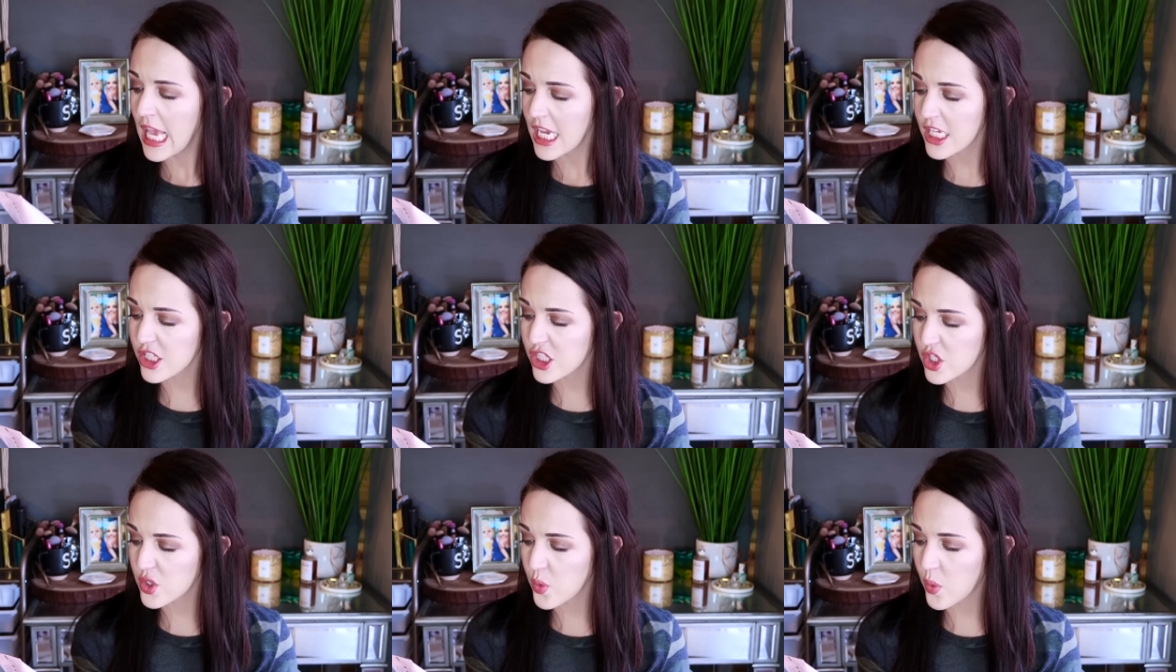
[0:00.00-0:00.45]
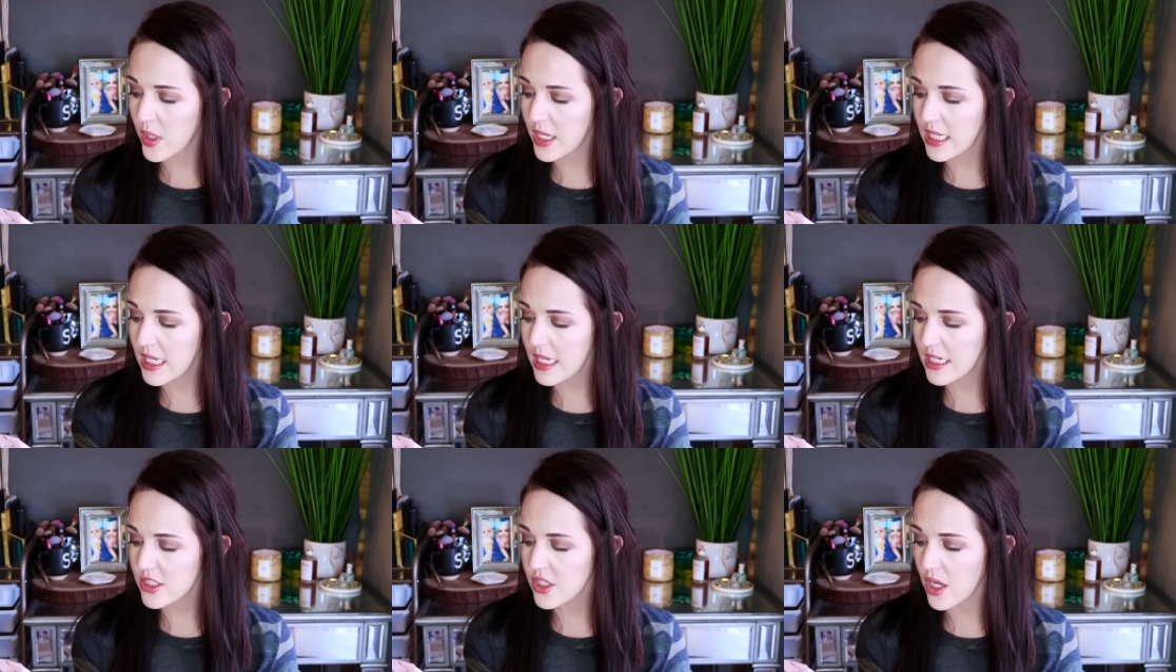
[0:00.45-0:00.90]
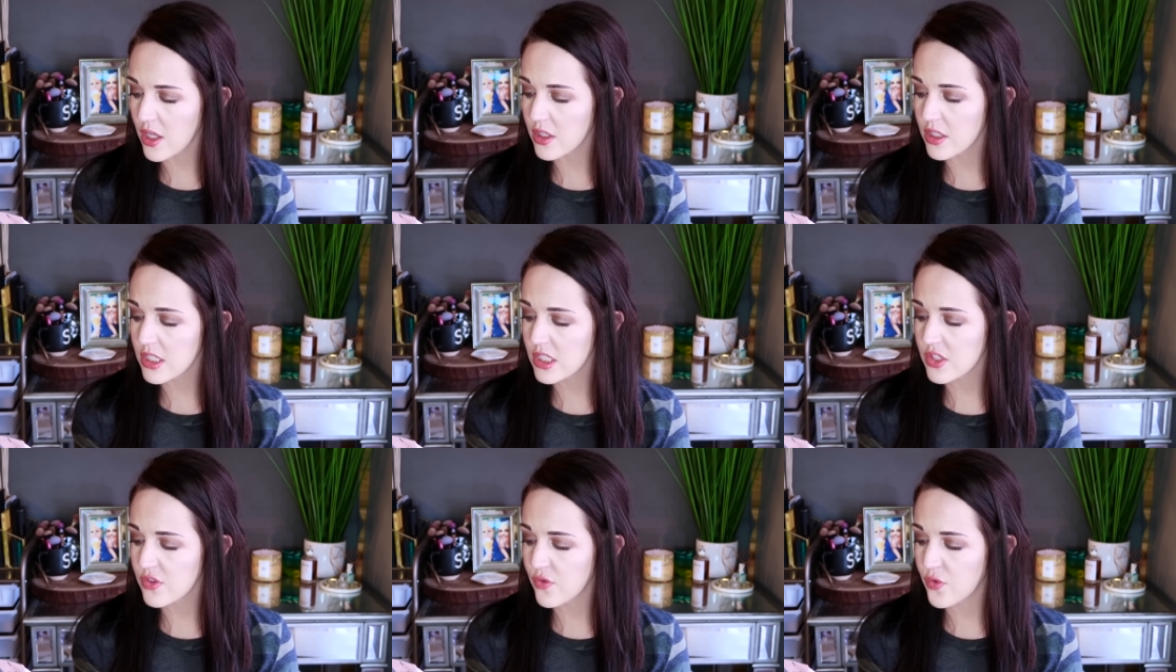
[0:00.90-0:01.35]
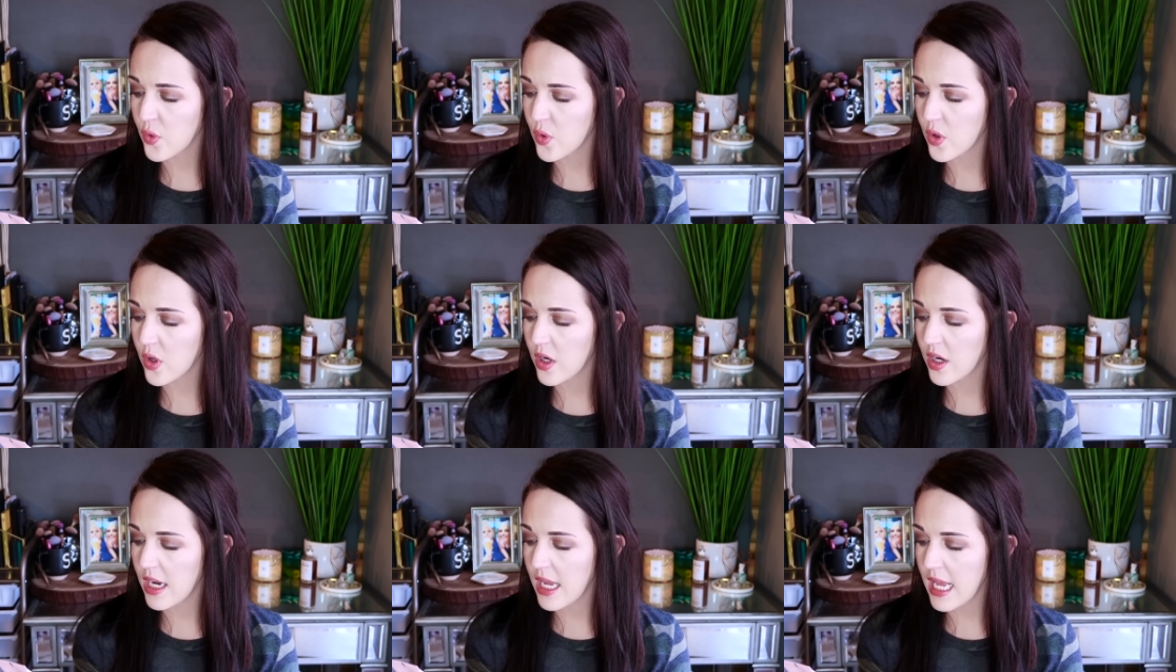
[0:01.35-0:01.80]
it's $28
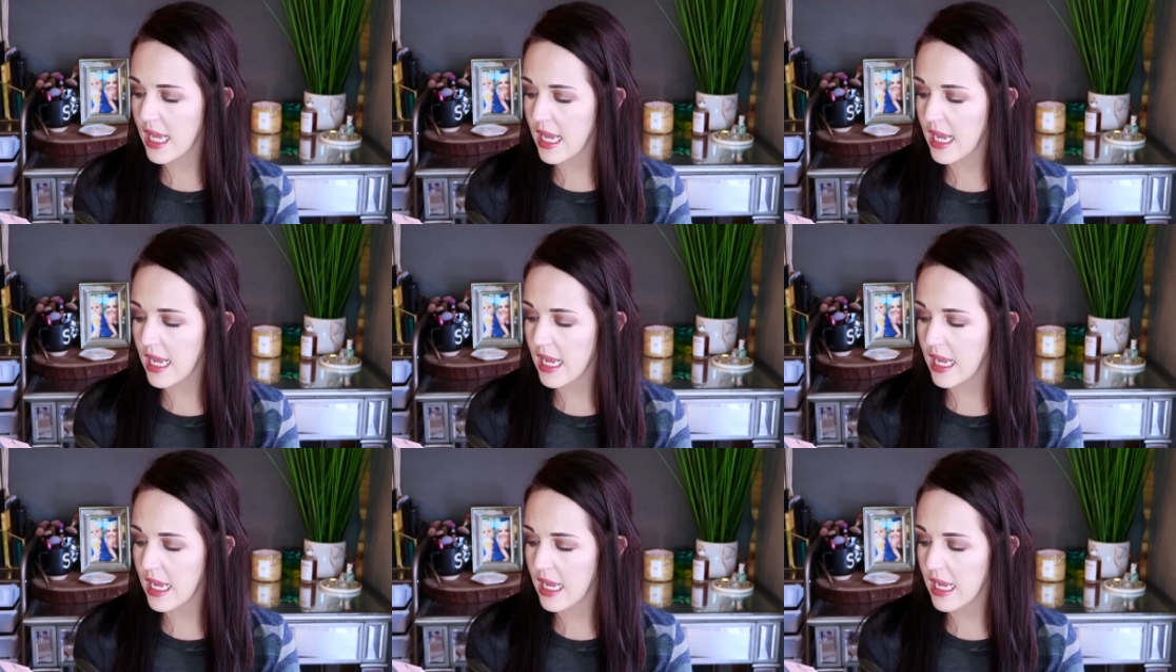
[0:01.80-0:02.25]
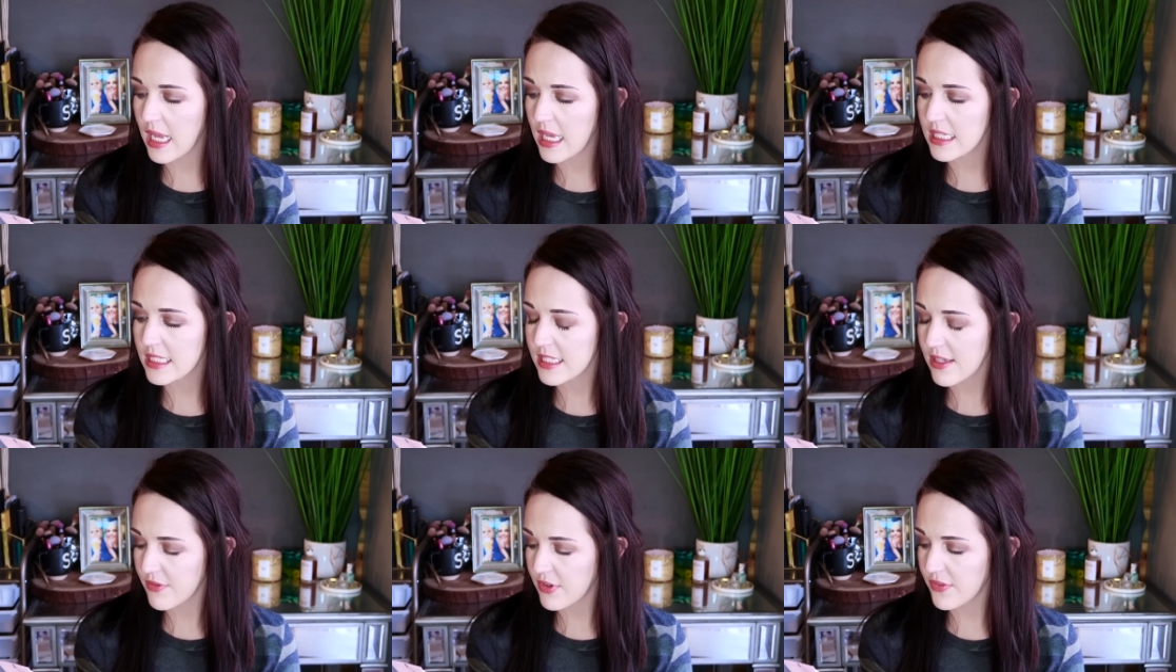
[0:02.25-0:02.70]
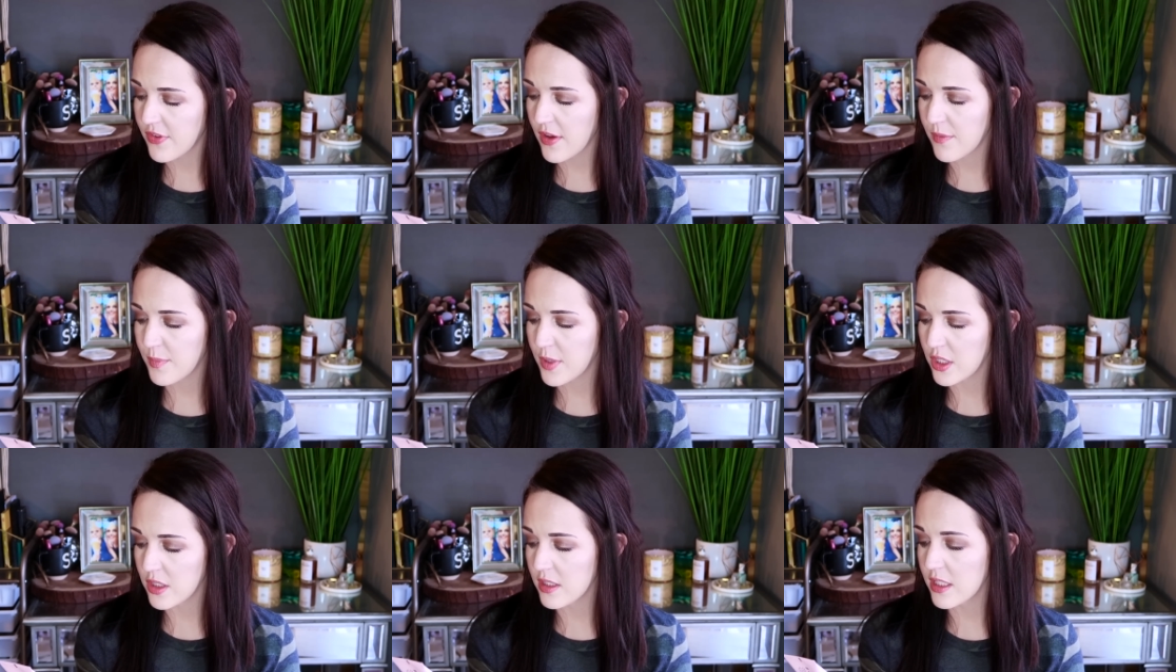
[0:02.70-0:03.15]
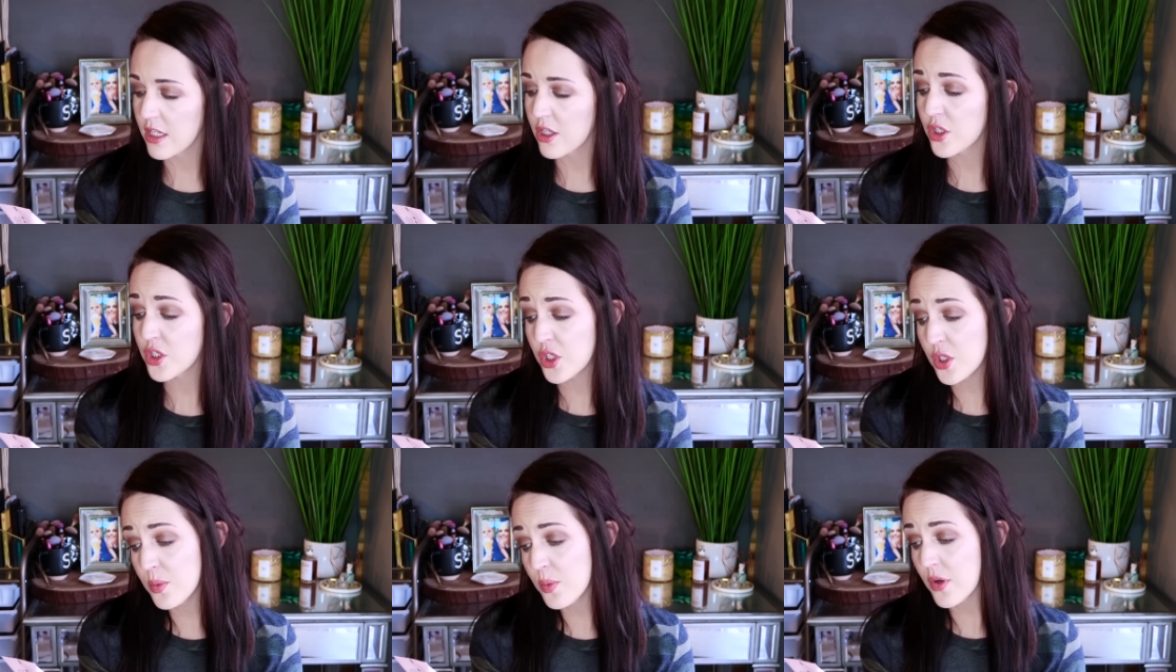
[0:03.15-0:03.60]
for a 75
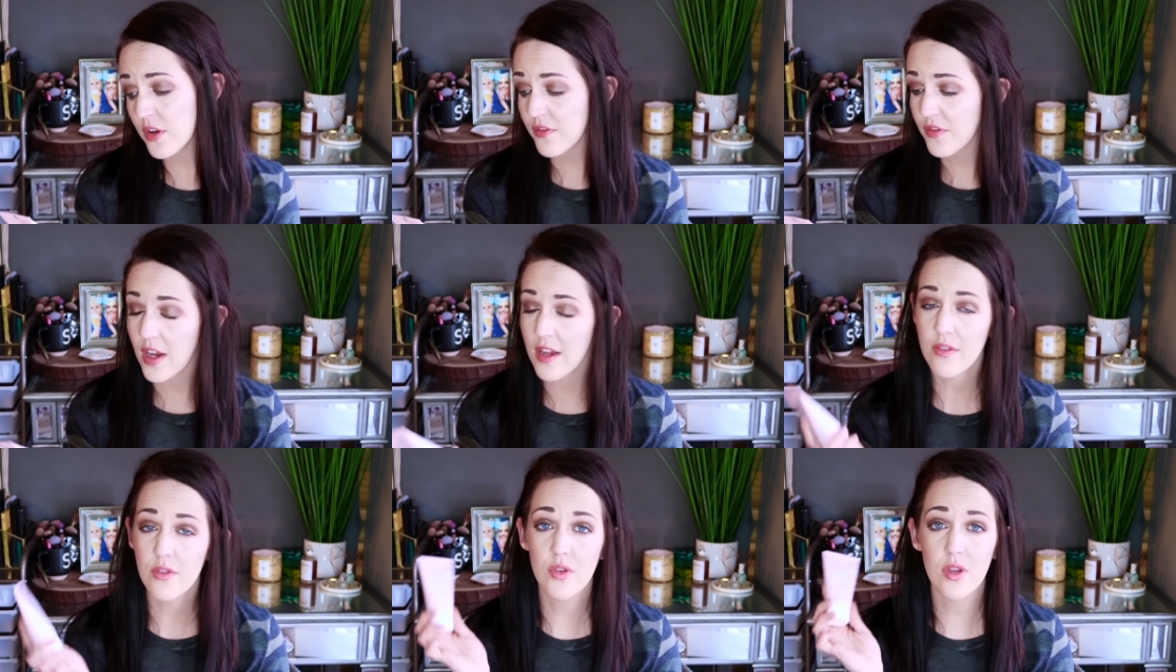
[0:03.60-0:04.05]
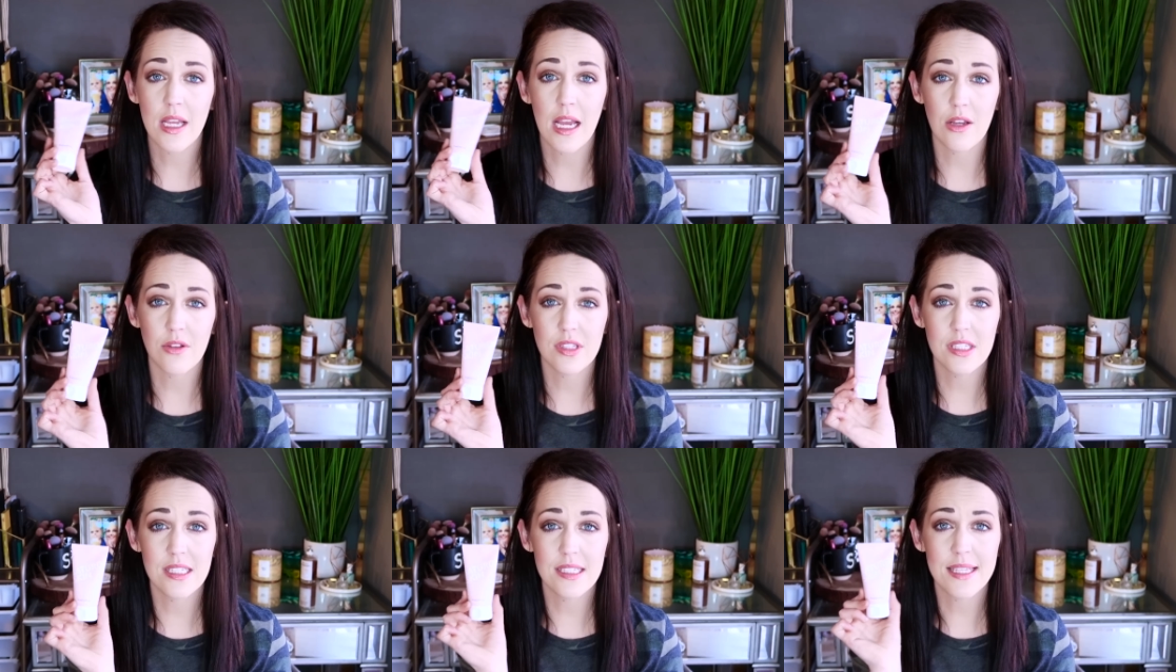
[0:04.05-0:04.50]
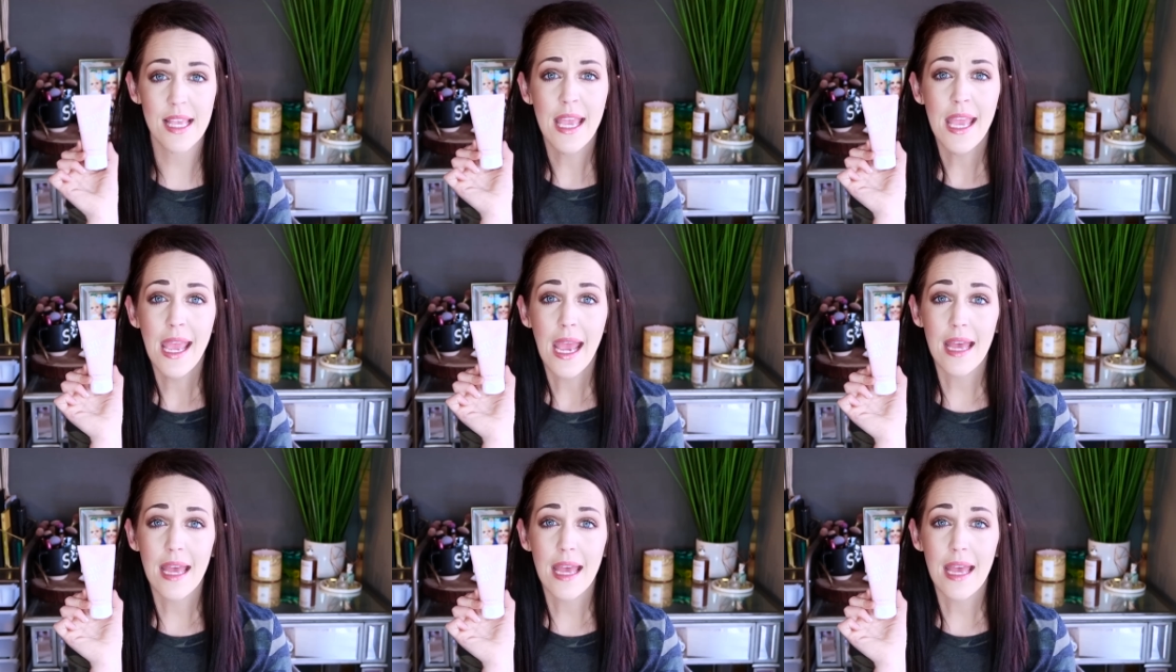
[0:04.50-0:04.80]
milliliter 2.53 ounces